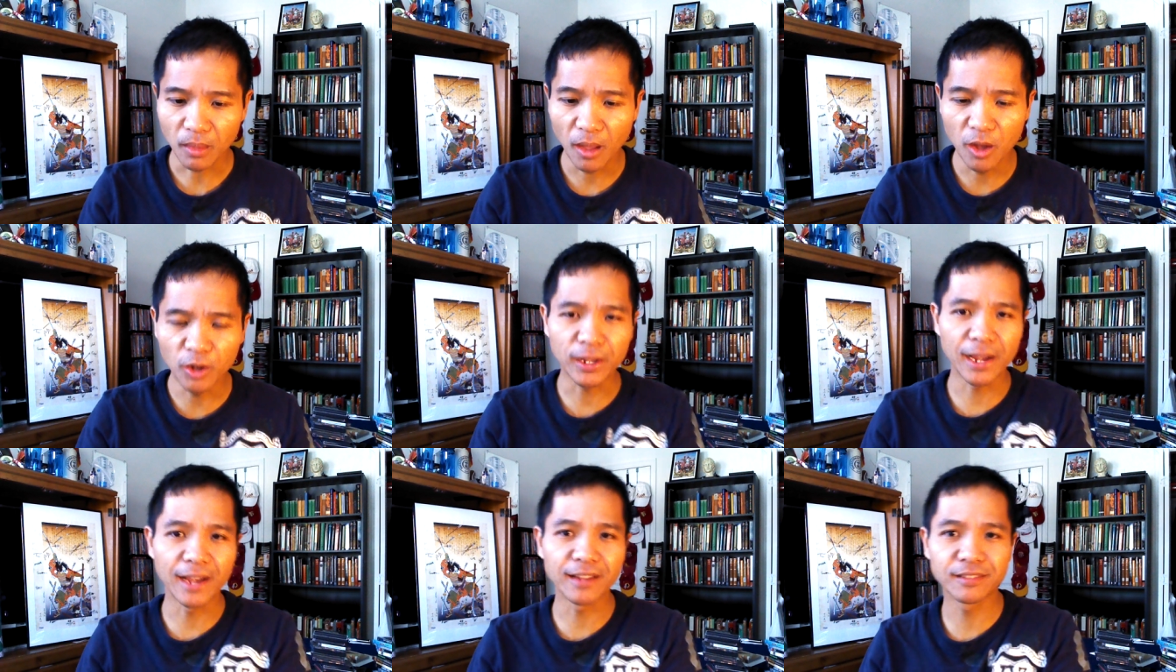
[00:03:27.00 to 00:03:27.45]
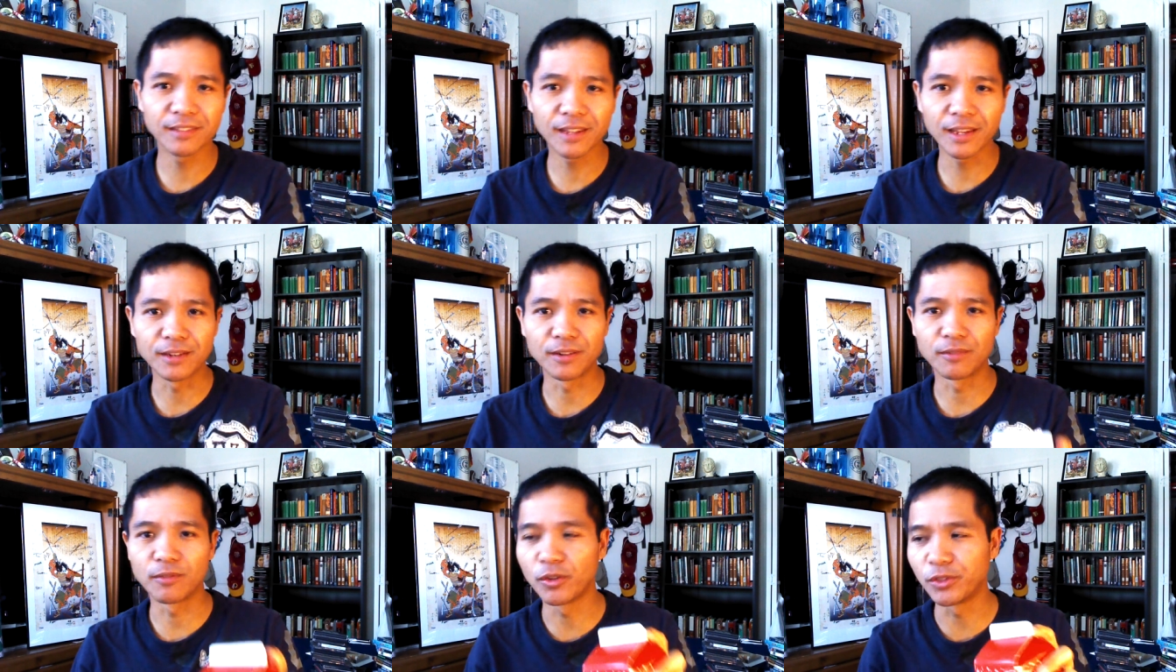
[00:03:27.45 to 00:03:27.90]
Okay, I
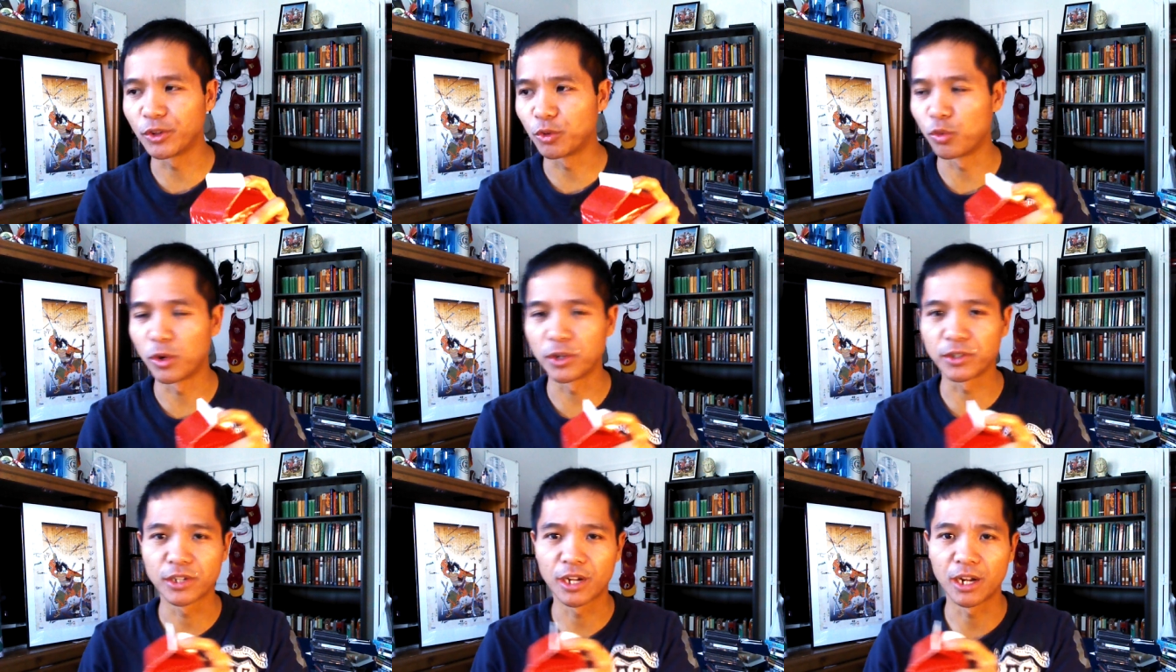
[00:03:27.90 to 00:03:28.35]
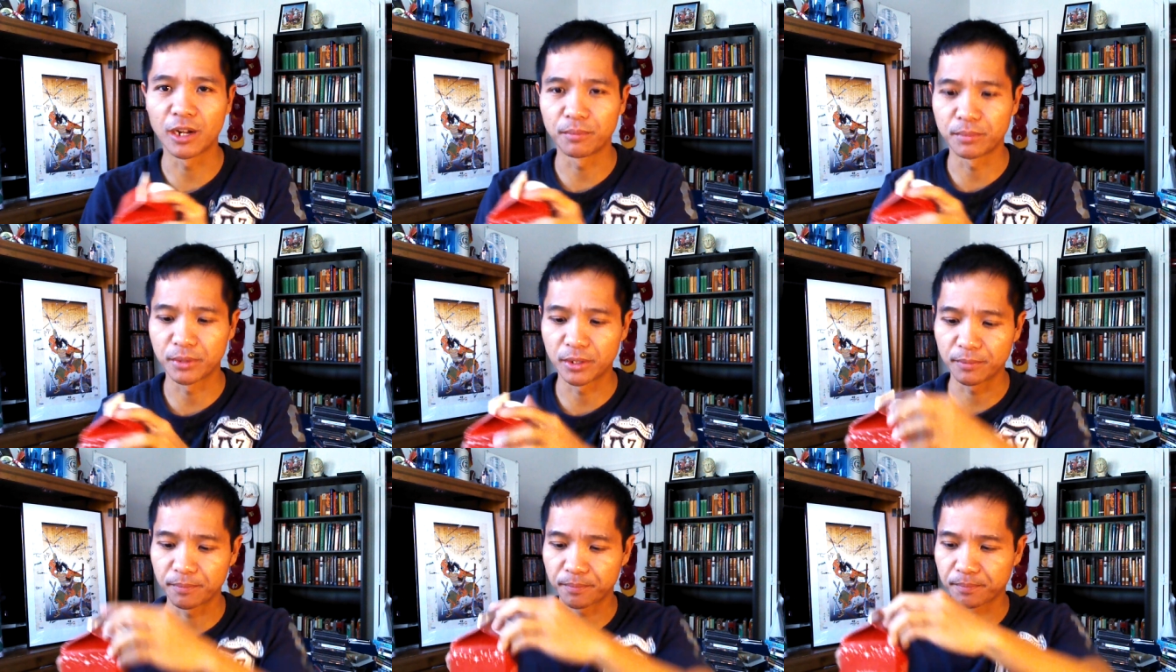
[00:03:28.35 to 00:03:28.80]
said only one cup,
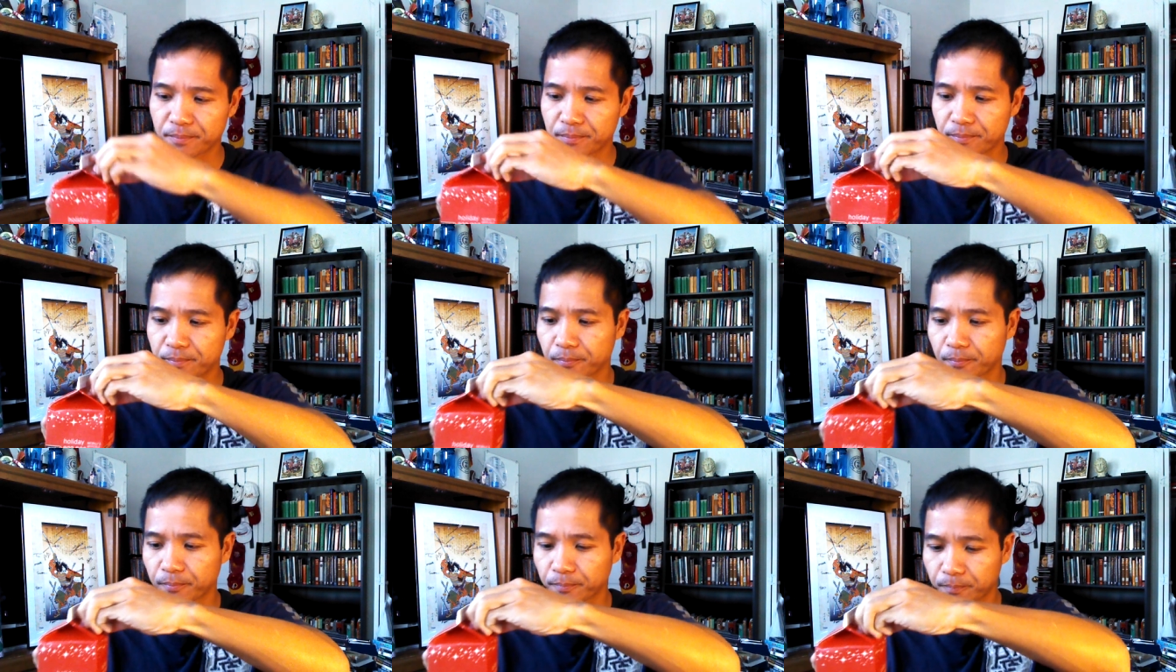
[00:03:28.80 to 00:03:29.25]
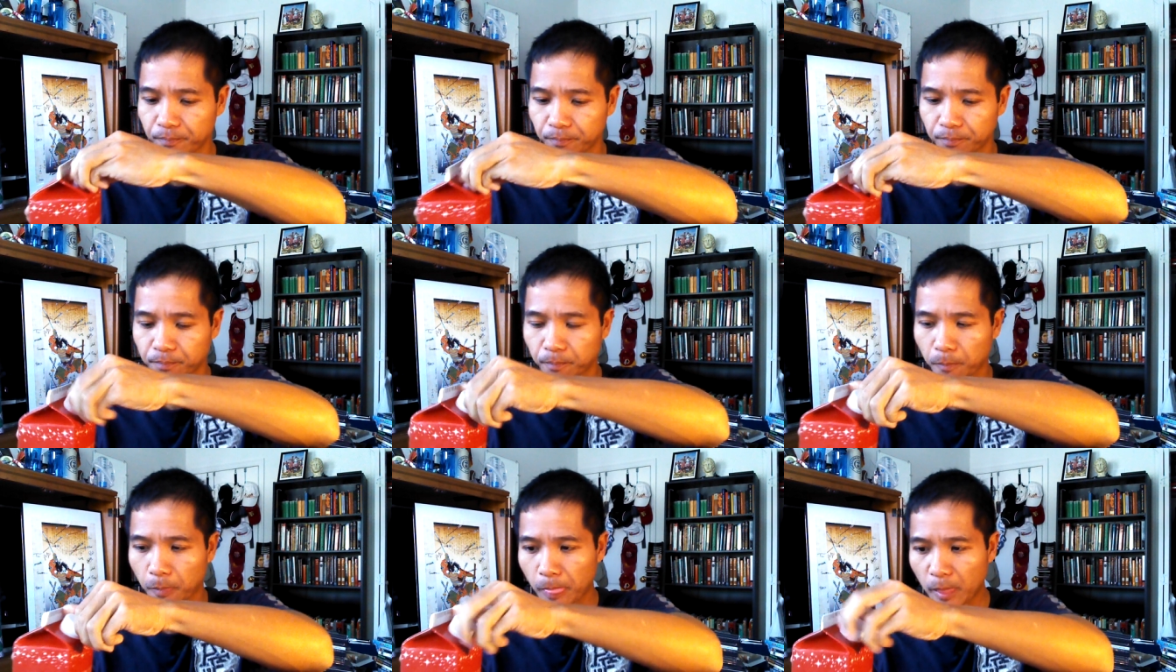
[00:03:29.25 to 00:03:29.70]
but
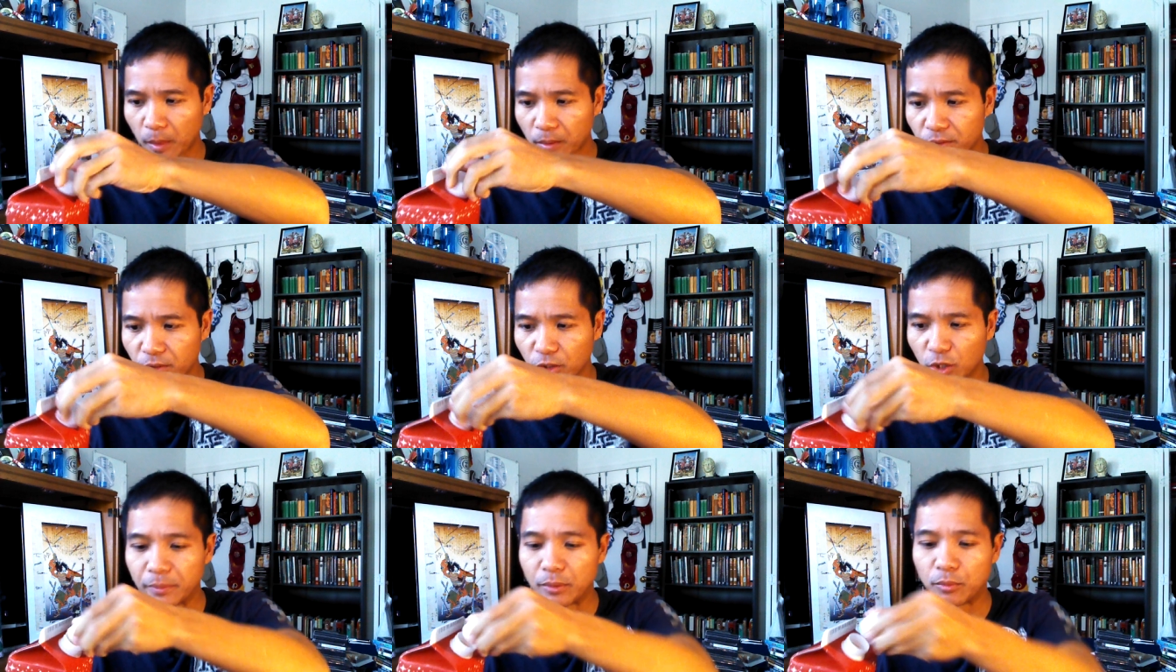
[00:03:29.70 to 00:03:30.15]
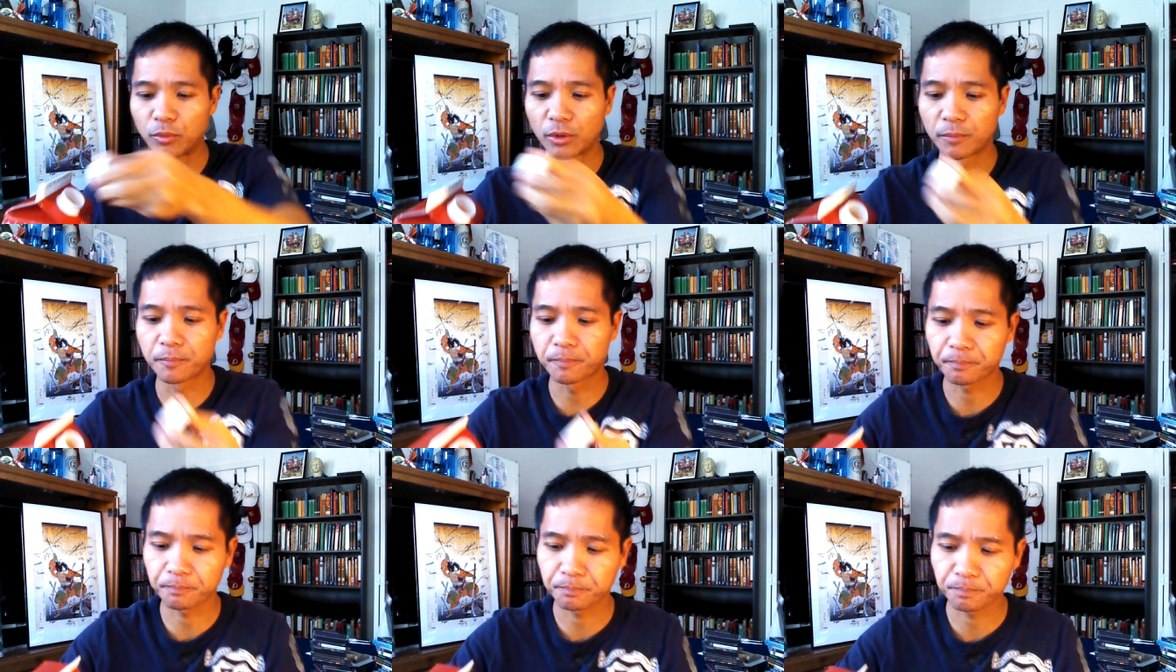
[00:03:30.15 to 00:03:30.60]
just a little bit more.